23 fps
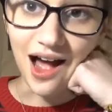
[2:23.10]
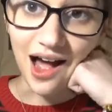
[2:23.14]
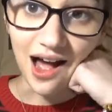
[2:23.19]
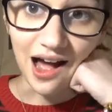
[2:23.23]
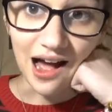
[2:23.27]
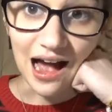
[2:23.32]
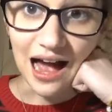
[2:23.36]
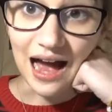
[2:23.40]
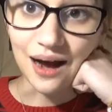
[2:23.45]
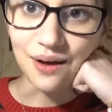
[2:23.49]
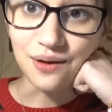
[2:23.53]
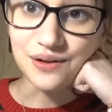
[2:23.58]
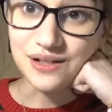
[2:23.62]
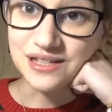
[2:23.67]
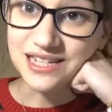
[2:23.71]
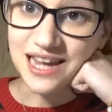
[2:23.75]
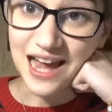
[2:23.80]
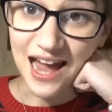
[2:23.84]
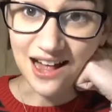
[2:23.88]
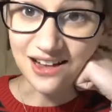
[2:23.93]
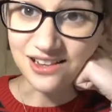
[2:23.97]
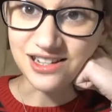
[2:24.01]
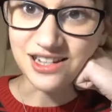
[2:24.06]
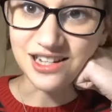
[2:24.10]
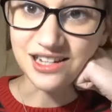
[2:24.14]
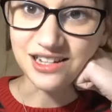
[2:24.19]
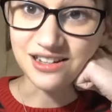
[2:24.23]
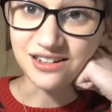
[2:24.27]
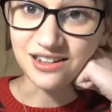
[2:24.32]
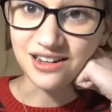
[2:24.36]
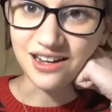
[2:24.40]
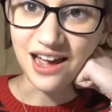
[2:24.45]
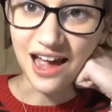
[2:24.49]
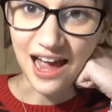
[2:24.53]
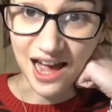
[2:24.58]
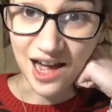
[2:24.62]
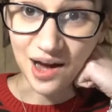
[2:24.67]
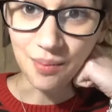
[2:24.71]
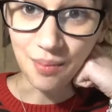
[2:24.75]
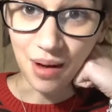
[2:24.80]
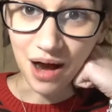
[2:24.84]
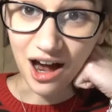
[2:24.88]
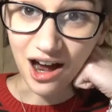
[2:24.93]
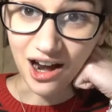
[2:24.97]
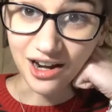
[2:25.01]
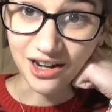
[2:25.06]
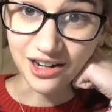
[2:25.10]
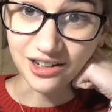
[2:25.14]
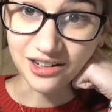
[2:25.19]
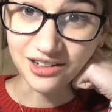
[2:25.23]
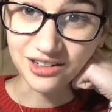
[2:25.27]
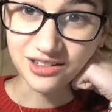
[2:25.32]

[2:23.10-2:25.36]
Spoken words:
how Italian am I?